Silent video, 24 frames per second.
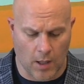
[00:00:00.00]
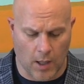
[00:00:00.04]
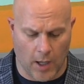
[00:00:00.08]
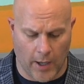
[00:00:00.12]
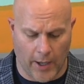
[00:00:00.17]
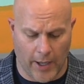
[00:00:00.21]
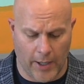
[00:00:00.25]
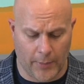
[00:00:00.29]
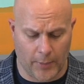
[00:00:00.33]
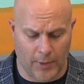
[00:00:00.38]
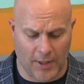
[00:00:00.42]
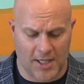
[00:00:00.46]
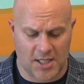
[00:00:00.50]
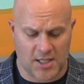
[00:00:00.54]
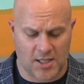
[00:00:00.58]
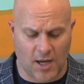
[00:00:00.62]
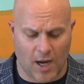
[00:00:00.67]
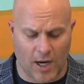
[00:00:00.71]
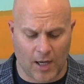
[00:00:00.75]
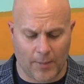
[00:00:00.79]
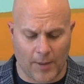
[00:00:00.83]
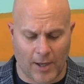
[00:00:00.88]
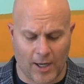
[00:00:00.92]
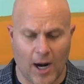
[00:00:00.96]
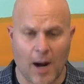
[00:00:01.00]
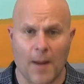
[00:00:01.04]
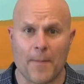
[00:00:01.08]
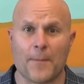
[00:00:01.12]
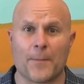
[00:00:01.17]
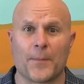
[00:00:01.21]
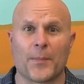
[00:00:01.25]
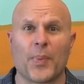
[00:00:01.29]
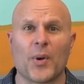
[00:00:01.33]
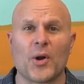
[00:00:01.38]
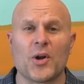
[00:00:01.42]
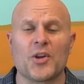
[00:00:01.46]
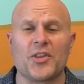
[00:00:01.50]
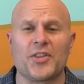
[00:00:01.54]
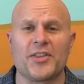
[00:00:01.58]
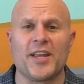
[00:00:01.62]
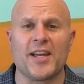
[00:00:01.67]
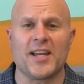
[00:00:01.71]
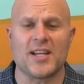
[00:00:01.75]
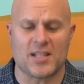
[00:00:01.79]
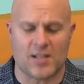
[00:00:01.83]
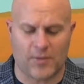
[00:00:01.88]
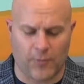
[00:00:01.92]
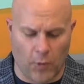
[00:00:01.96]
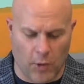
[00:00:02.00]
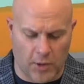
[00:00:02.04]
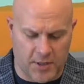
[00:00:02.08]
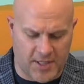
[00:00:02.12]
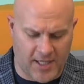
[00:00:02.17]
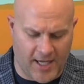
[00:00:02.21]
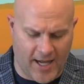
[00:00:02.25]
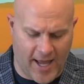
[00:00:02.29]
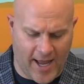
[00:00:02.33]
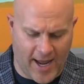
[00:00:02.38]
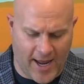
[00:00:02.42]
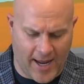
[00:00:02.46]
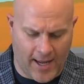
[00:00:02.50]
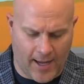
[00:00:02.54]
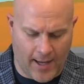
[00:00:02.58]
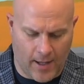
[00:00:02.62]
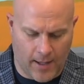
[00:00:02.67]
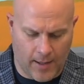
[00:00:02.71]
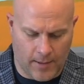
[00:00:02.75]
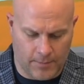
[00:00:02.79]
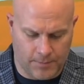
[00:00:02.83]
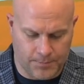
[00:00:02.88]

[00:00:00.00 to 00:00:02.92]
All right, well, let's talk about our birthdays for today.